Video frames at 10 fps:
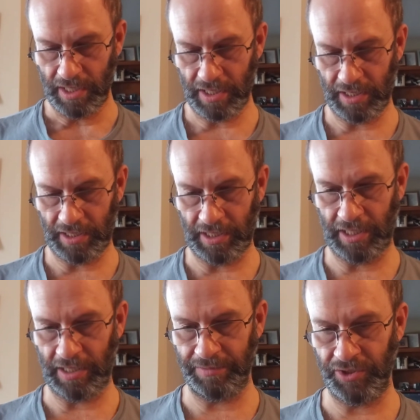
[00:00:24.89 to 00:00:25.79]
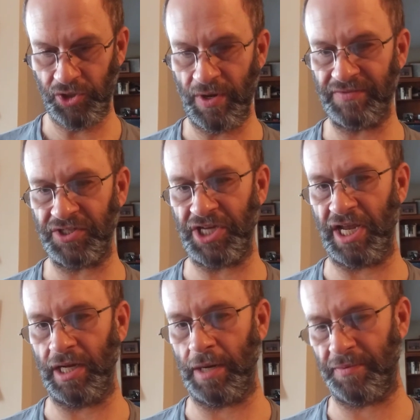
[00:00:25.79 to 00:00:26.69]
Um, you do have to
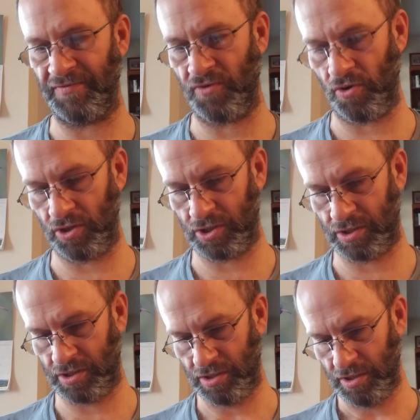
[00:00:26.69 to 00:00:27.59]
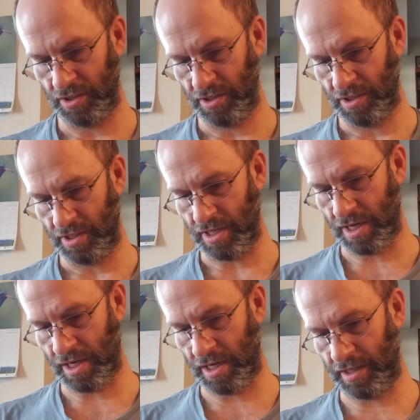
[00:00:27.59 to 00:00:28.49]
shake it up, of course.
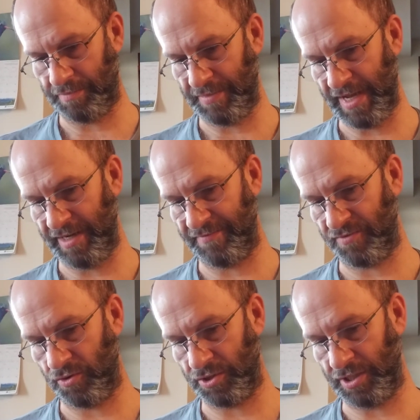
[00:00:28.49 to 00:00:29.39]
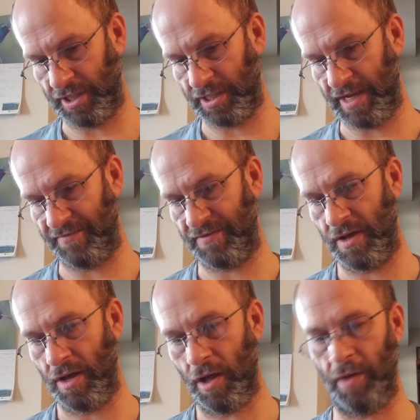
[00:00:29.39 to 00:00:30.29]
Um, and of course, it does have
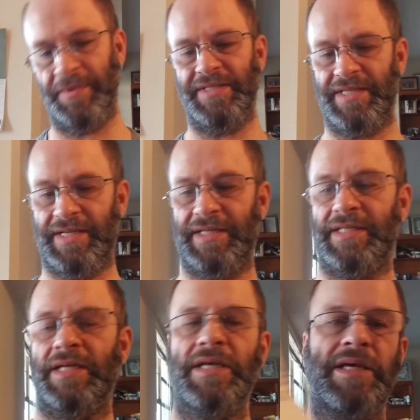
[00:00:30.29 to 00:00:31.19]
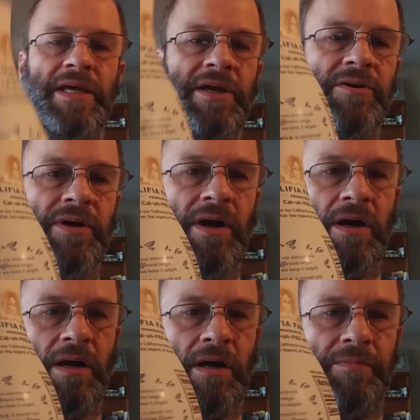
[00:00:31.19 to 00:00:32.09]
almonds in it. Here,
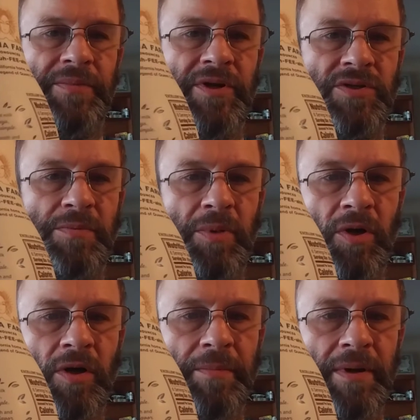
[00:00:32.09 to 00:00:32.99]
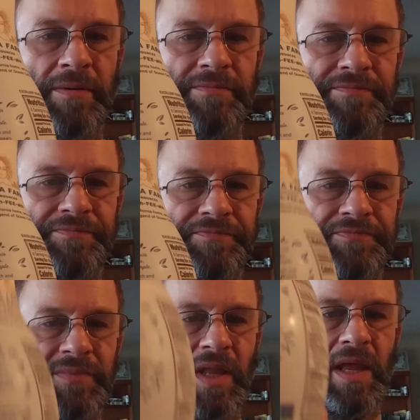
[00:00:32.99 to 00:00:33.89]
um, here's the blurb,
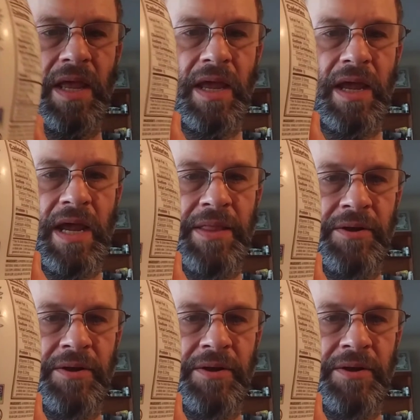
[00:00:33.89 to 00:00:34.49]
and